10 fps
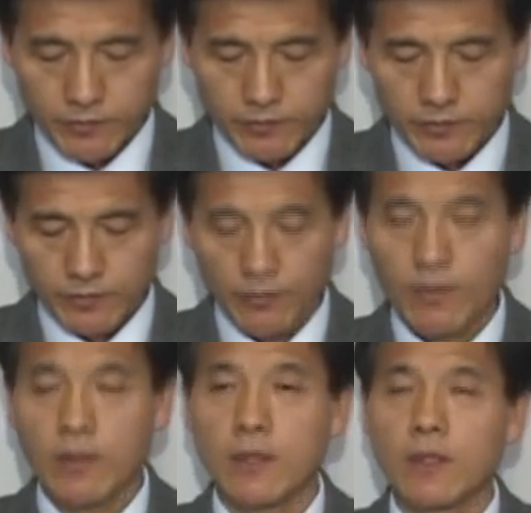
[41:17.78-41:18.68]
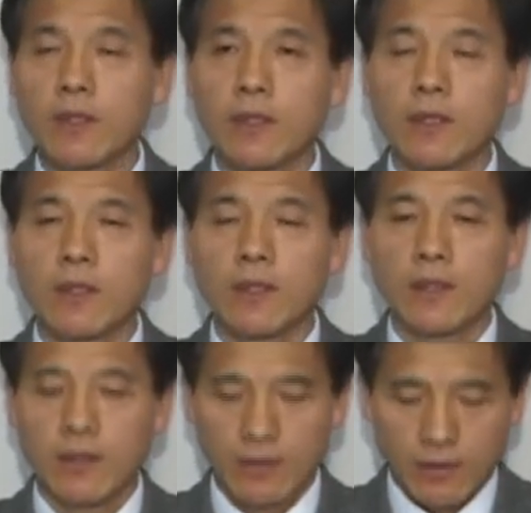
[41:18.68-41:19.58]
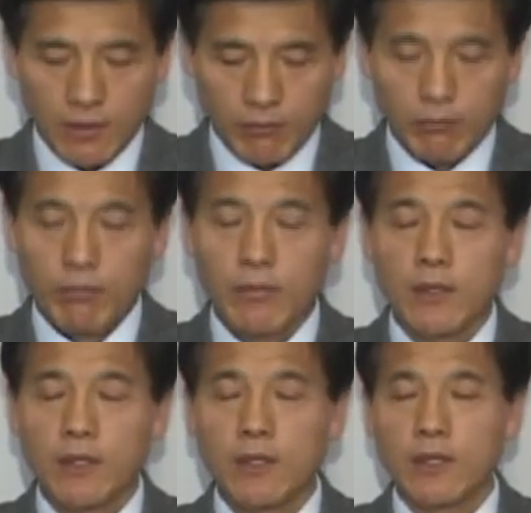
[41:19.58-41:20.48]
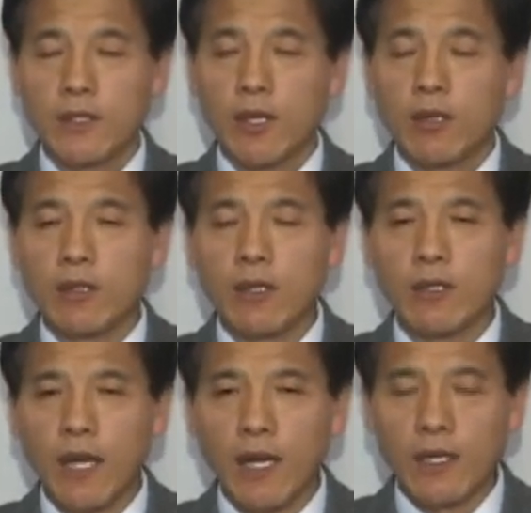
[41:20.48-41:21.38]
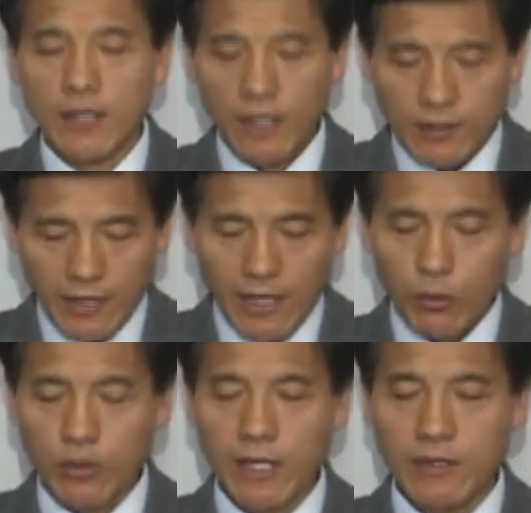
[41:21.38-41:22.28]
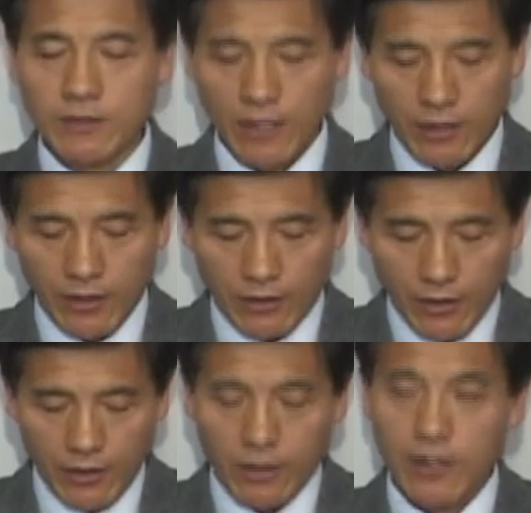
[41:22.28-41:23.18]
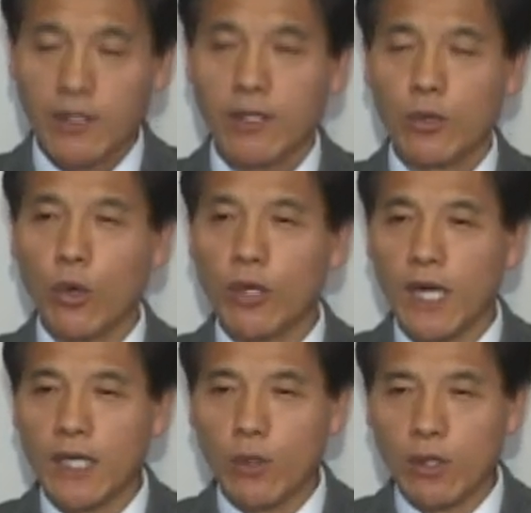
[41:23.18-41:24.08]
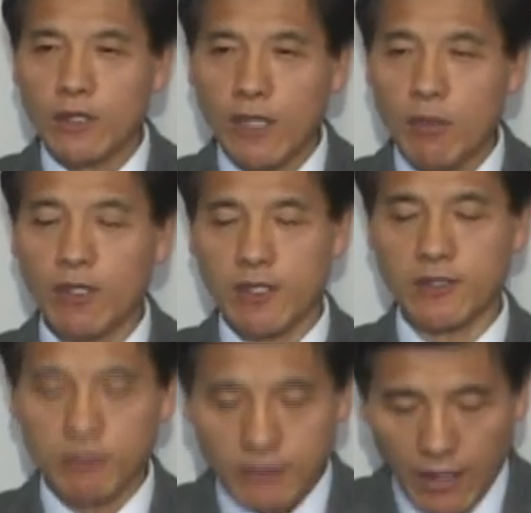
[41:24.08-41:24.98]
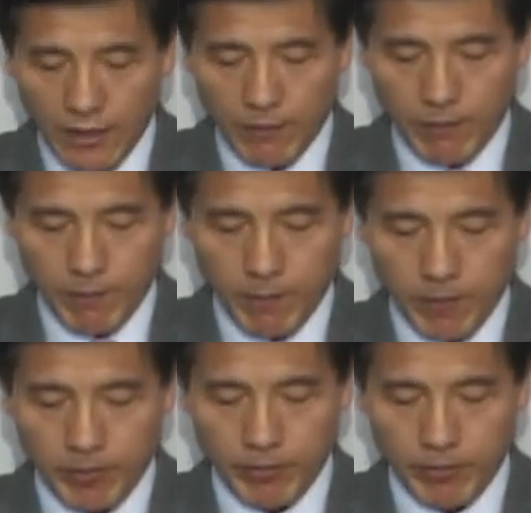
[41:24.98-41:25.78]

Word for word: Thus, the Apostle Paul strived to participate in the sufferings of Christ.